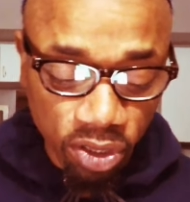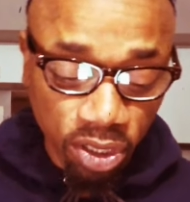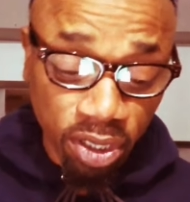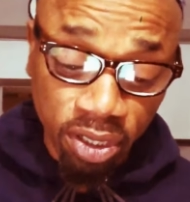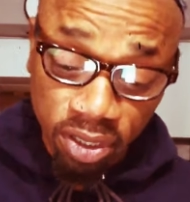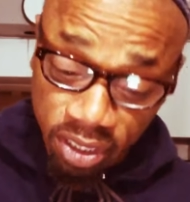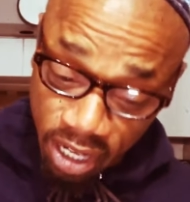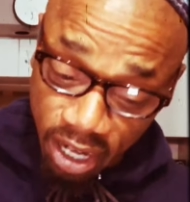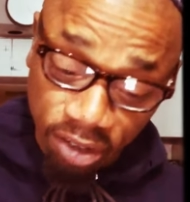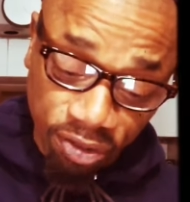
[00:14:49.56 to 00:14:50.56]
See,
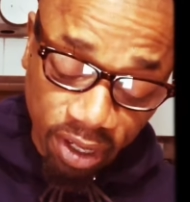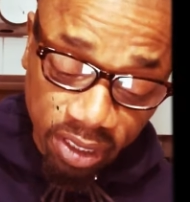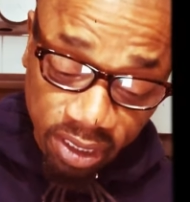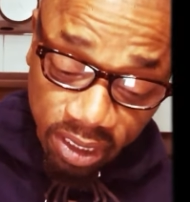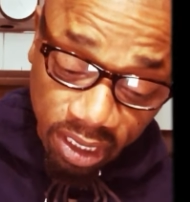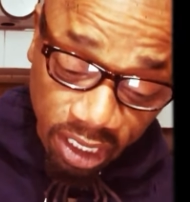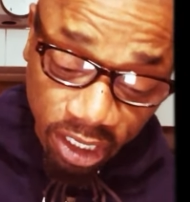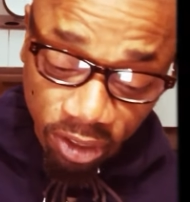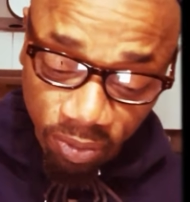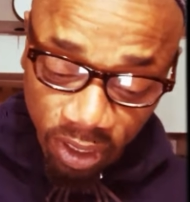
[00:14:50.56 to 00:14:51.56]
sacrifices and
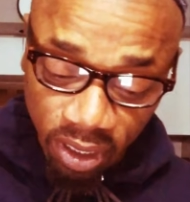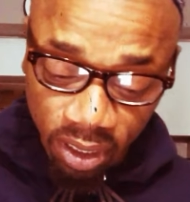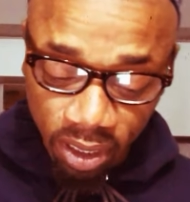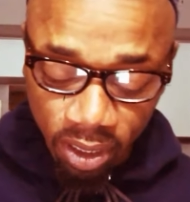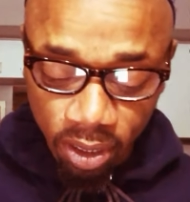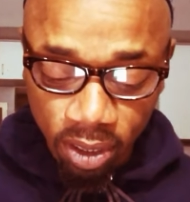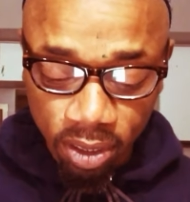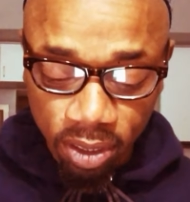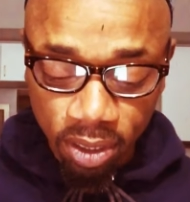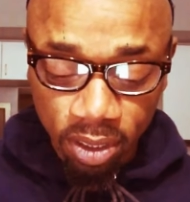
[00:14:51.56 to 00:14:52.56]
eat the meat.
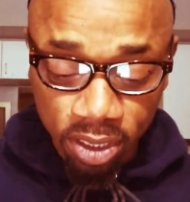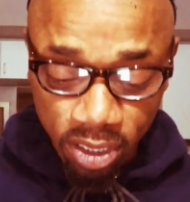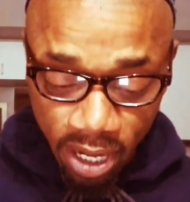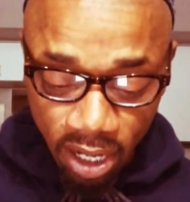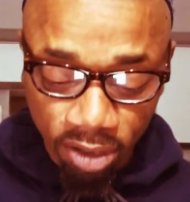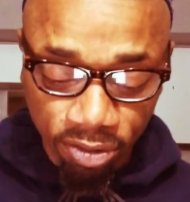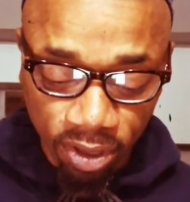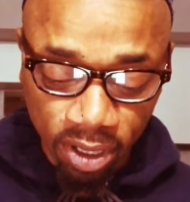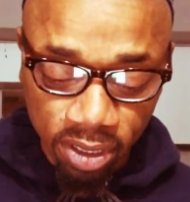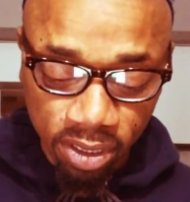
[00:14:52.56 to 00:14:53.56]

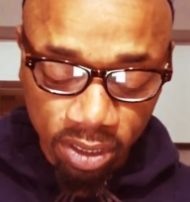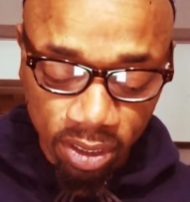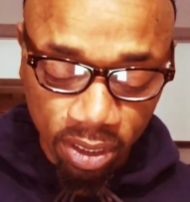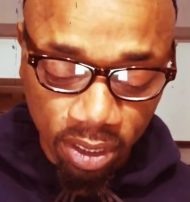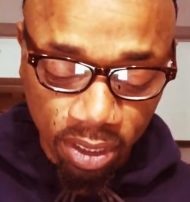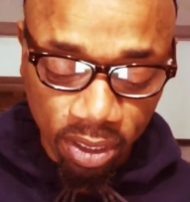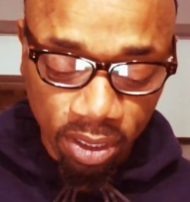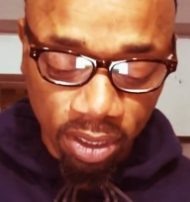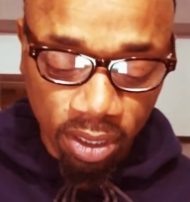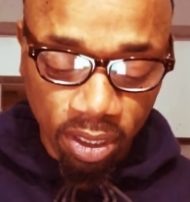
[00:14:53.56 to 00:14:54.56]
Sacrifice.
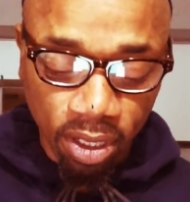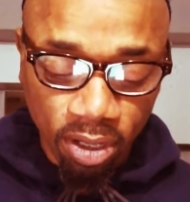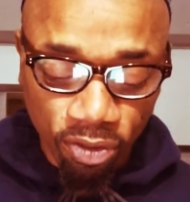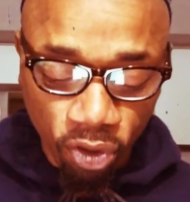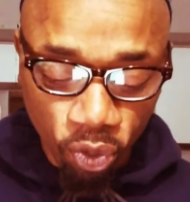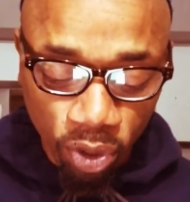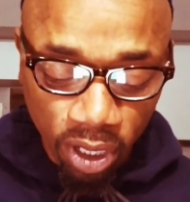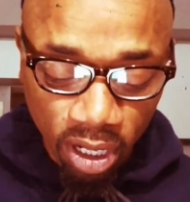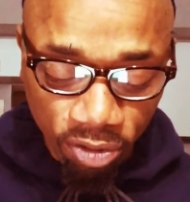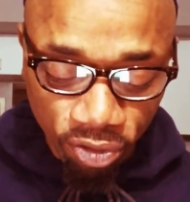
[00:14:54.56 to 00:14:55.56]
For when
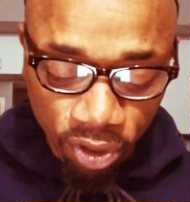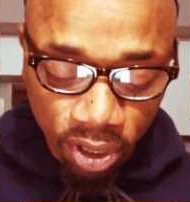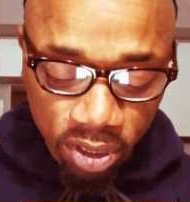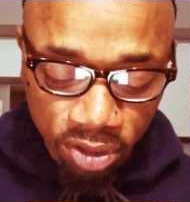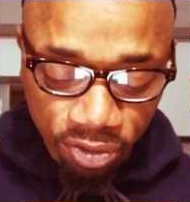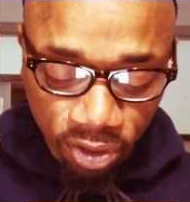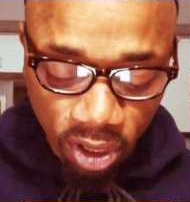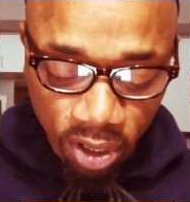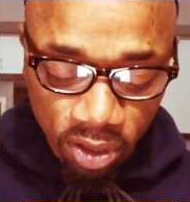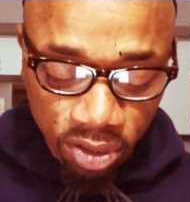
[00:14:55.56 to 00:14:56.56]
I freed your
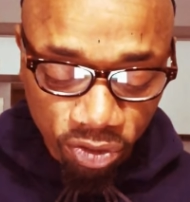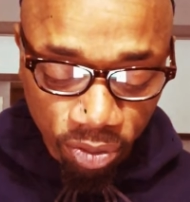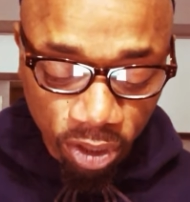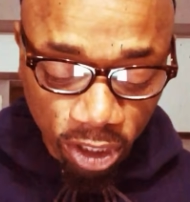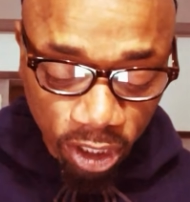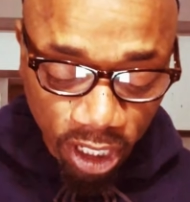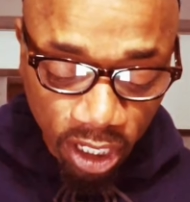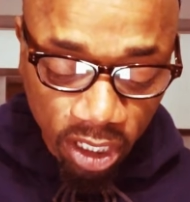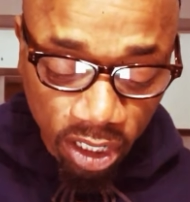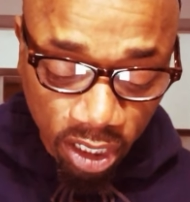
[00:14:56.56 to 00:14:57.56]
fathers from the
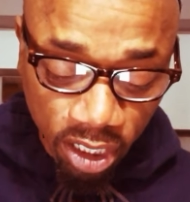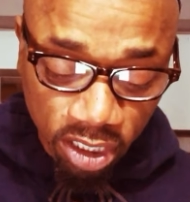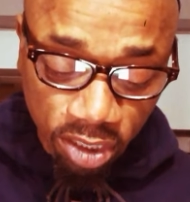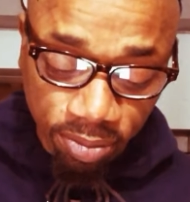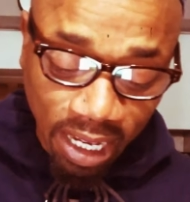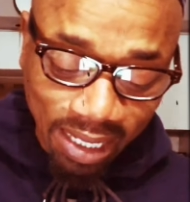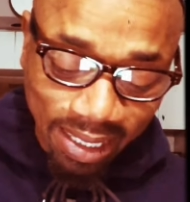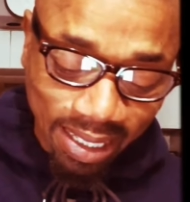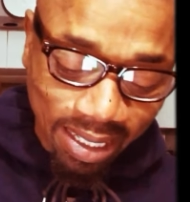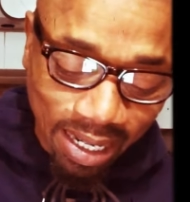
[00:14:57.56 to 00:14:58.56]
land of Egypt, I
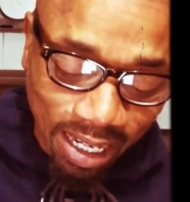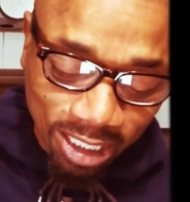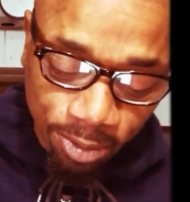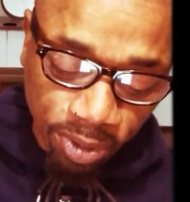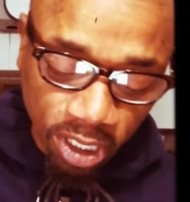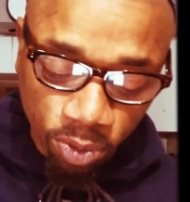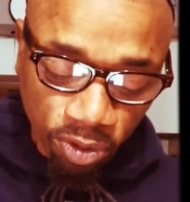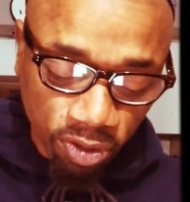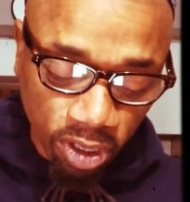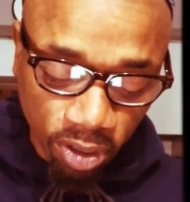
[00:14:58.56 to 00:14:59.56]
did not speak
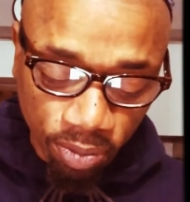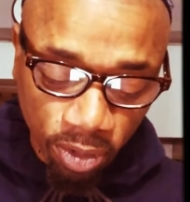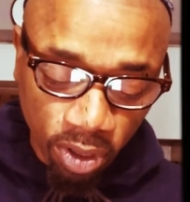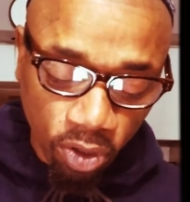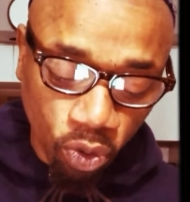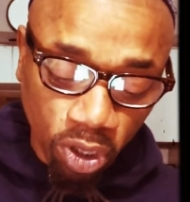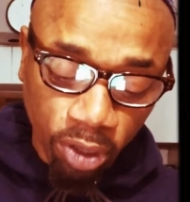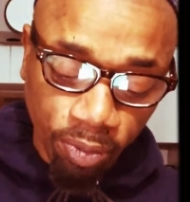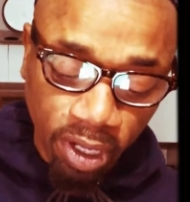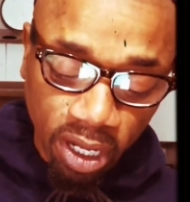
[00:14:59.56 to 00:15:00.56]
with them or
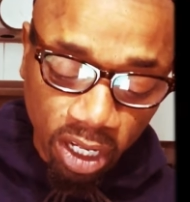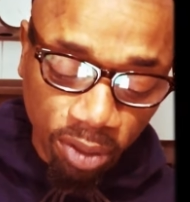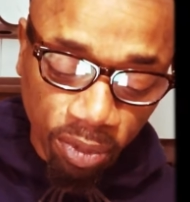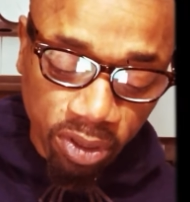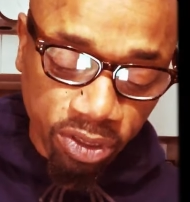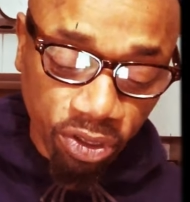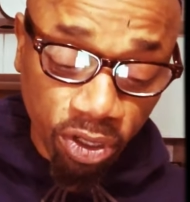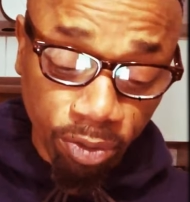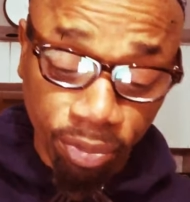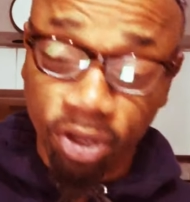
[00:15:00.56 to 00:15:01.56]
command them
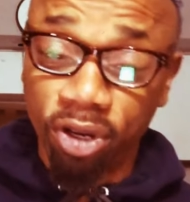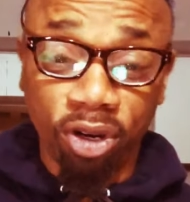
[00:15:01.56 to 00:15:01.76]
concerning burnt